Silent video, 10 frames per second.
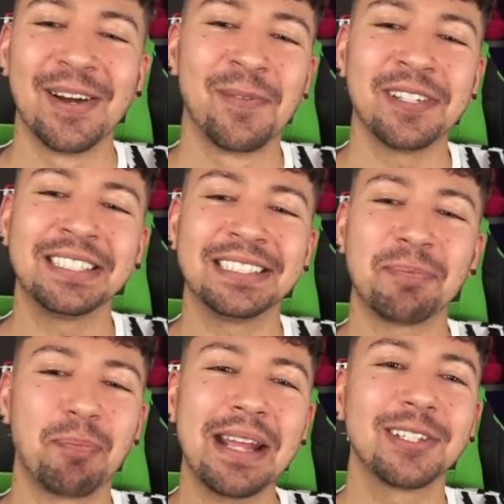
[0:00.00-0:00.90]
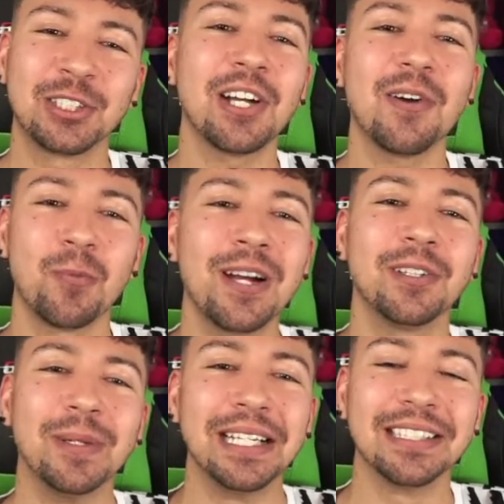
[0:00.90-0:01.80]
What does pink shirt will
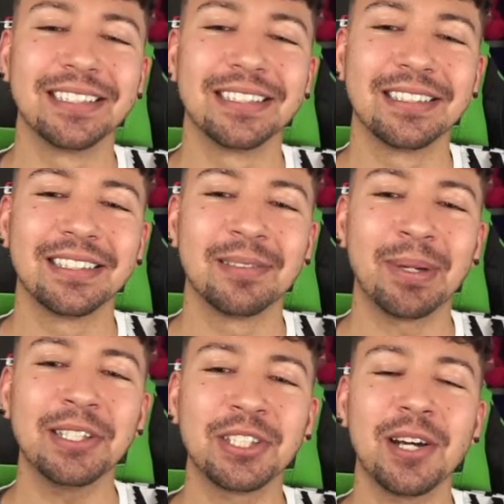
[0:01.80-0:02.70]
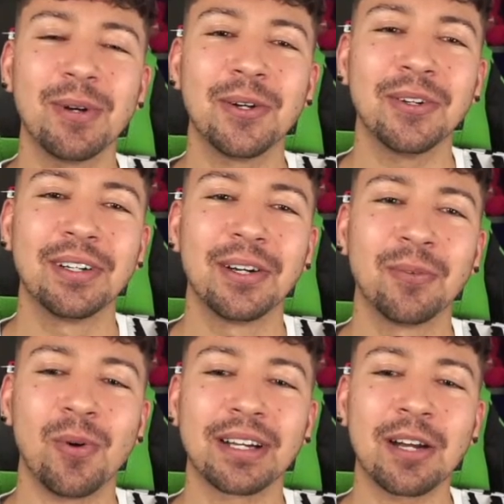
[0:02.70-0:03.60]
mean? Pink shirt will,
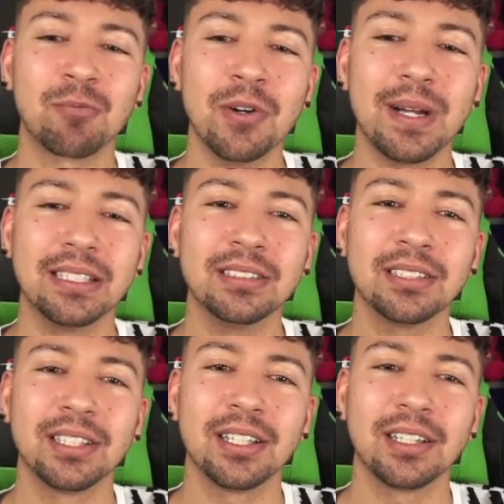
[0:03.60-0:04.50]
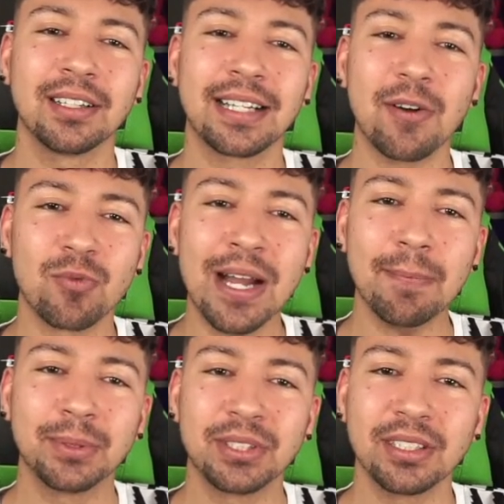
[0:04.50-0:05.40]
what, get ruined? Get
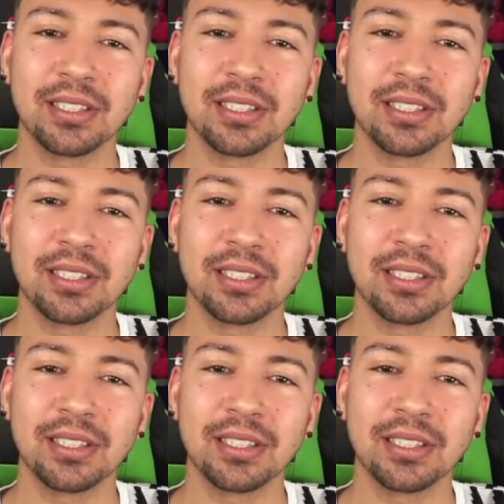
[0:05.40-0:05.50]
ripped?